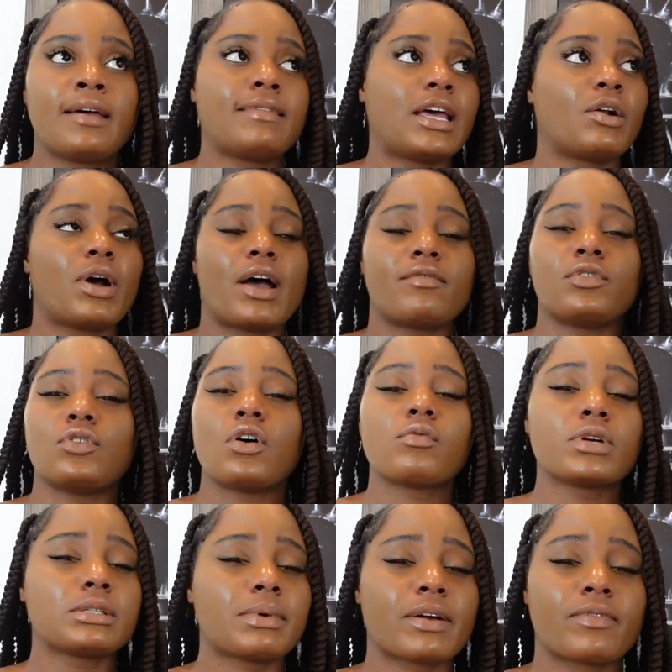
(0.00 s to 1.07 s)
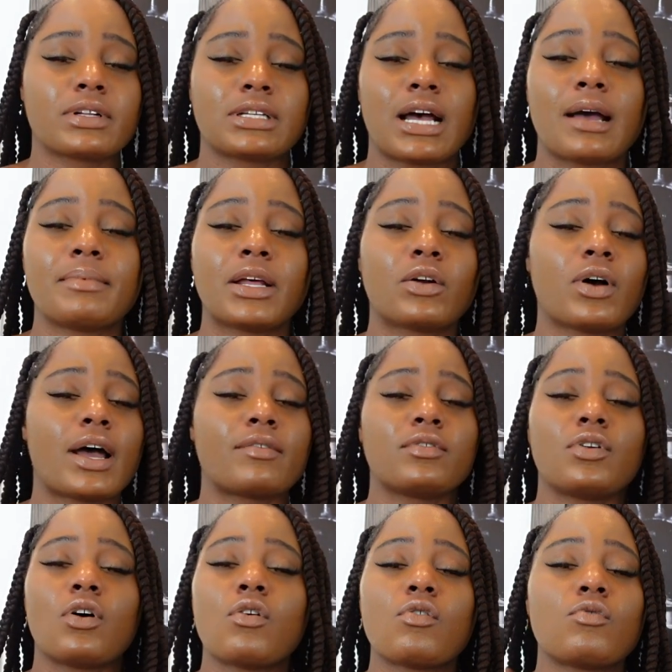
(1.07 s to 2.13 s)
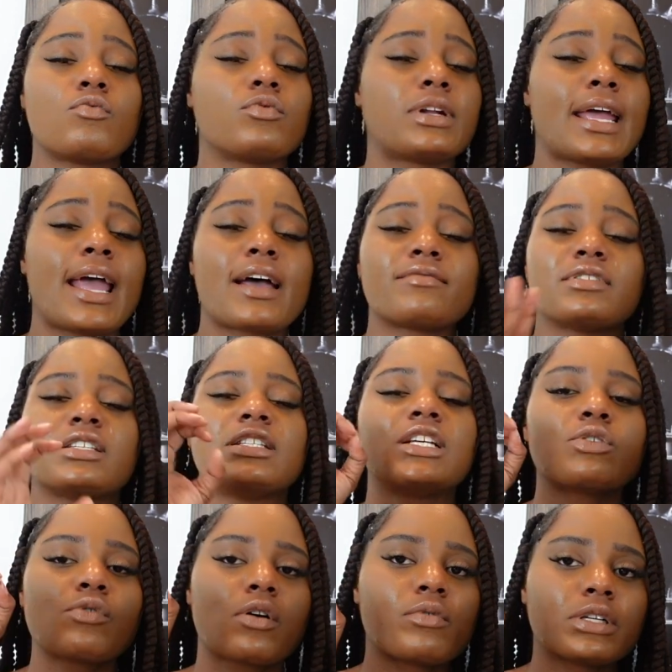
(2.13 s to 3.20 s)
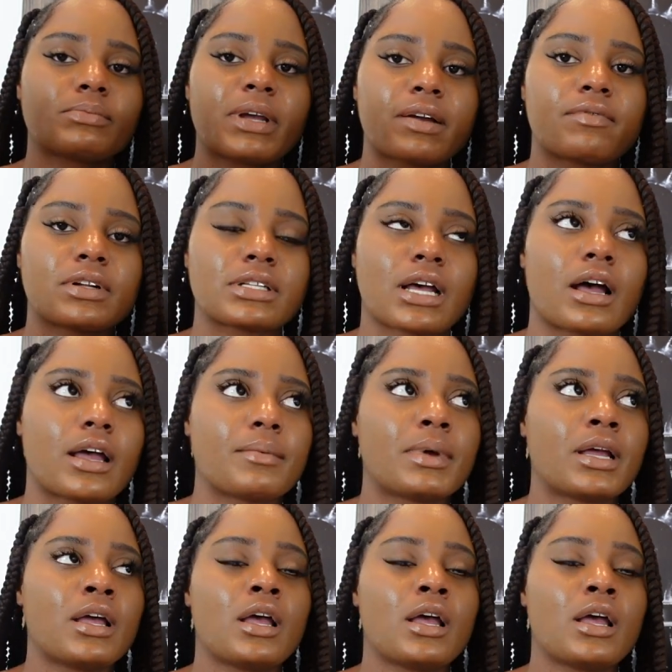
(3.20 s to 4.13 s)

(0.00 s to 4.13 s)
They don't have no respect for time. They have zero respect for time,